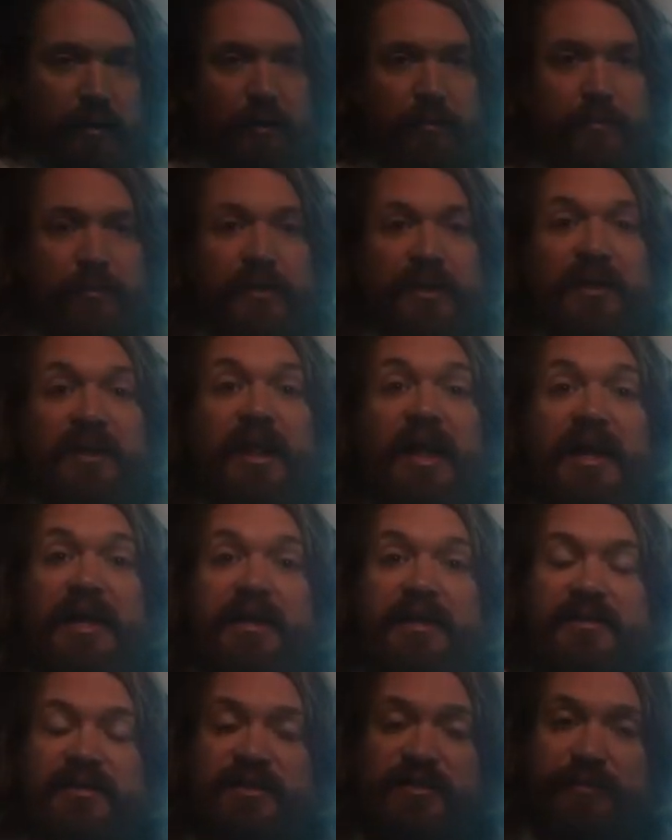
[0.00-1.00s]
But
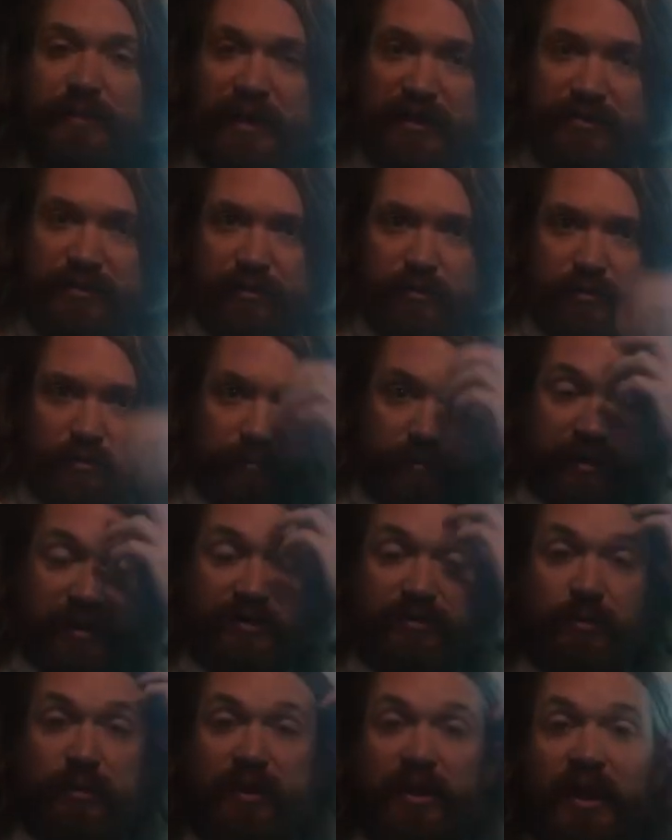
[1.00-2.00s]
light is special
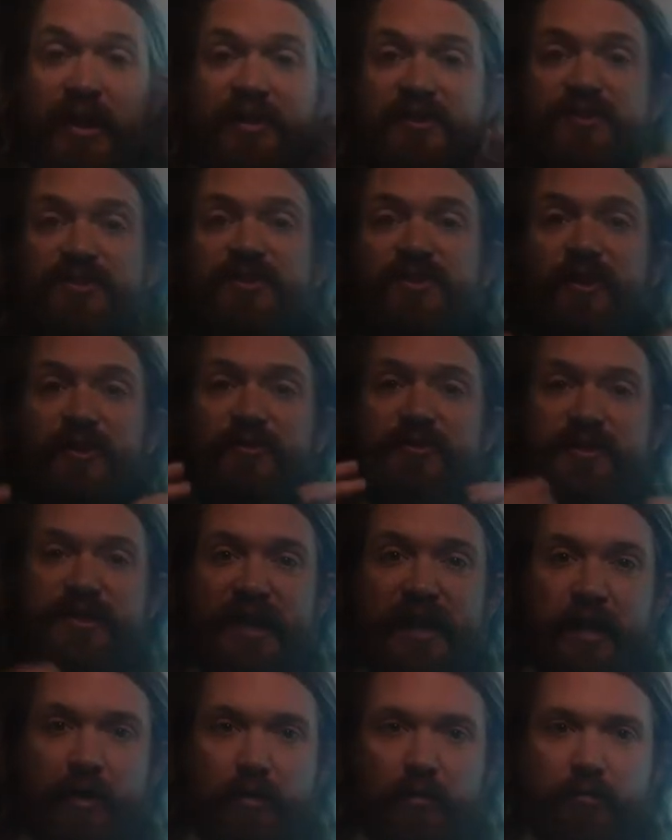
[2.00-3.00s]
because when light slows
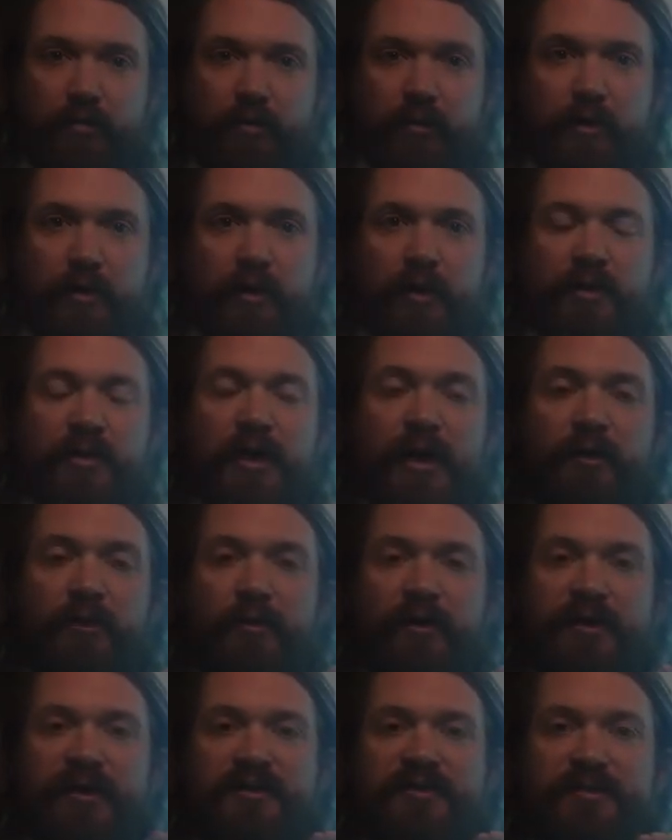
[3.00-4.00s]
down, not
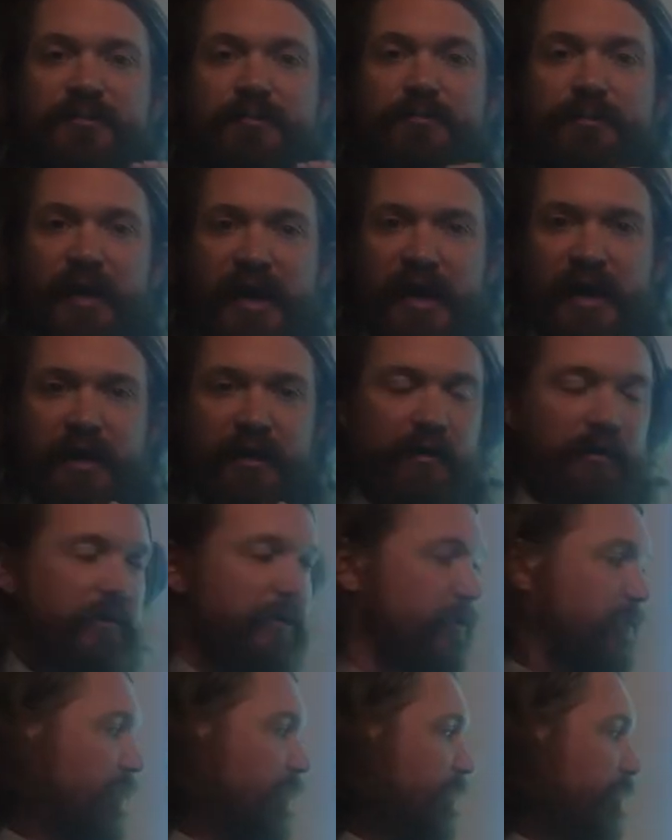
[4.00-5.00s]
only does it bend,
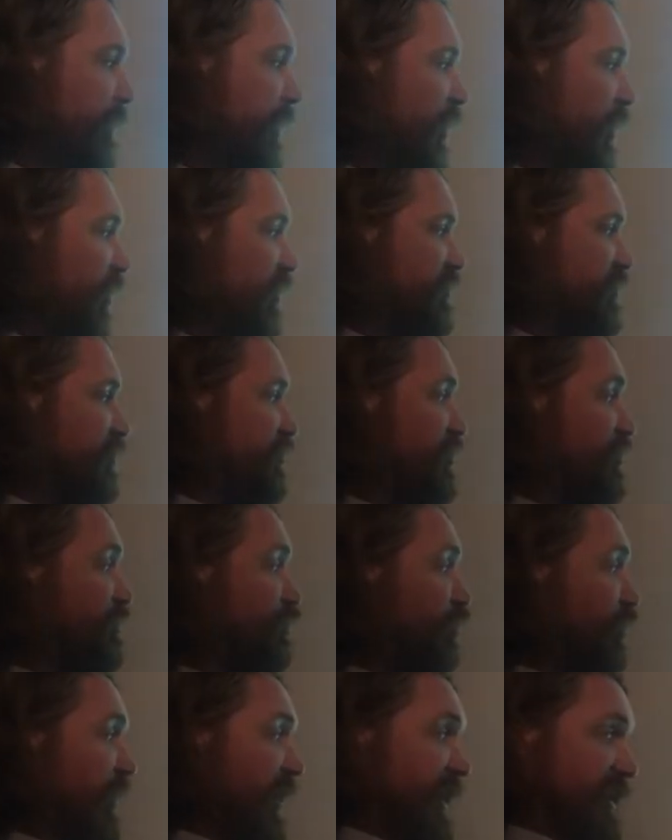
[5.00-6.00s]
but it also
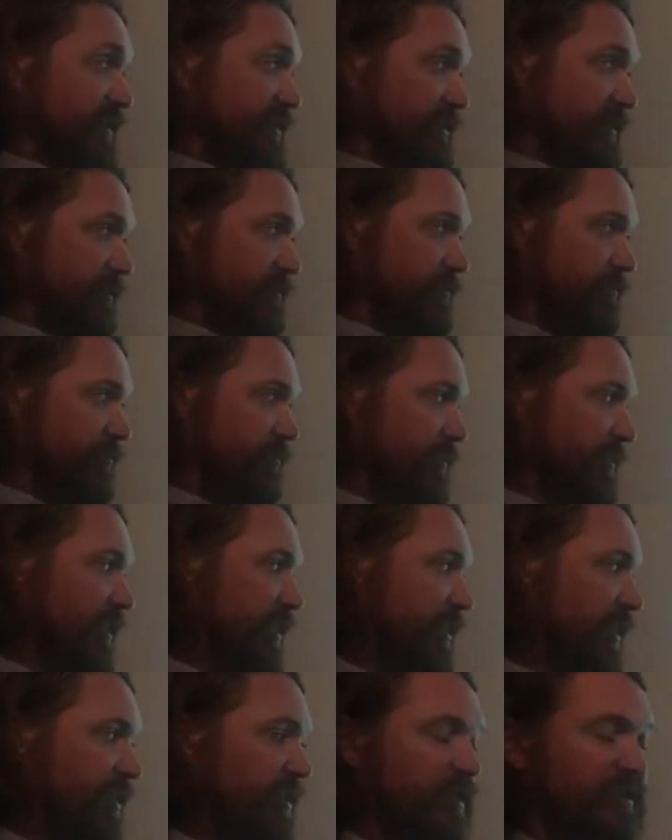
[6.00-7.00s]
spreads.
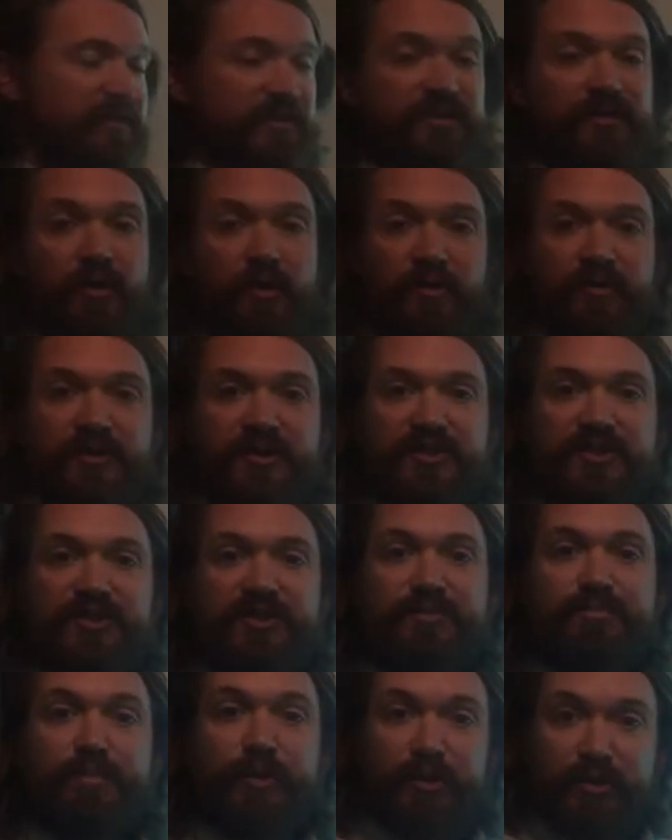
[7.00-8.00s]
And this is called
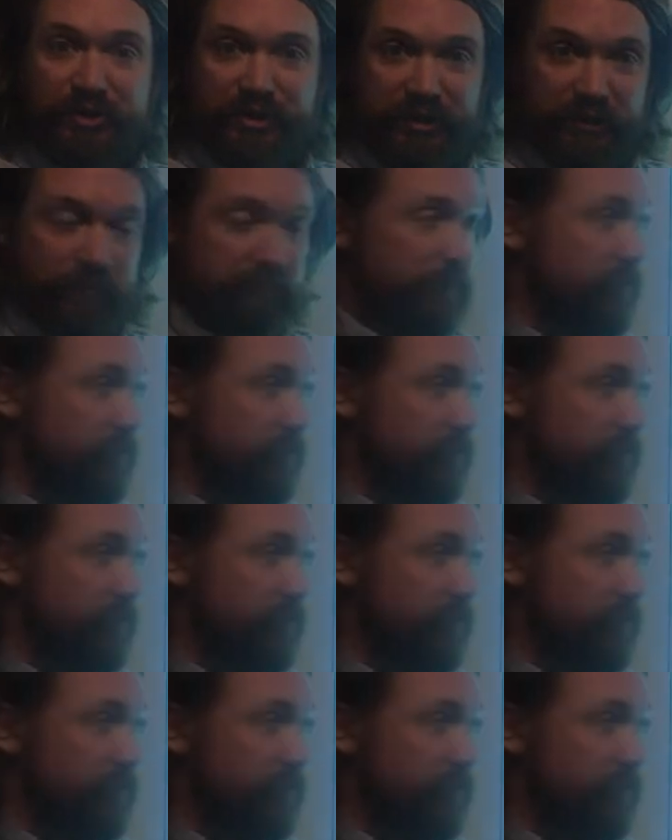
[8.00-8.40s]
dispersion.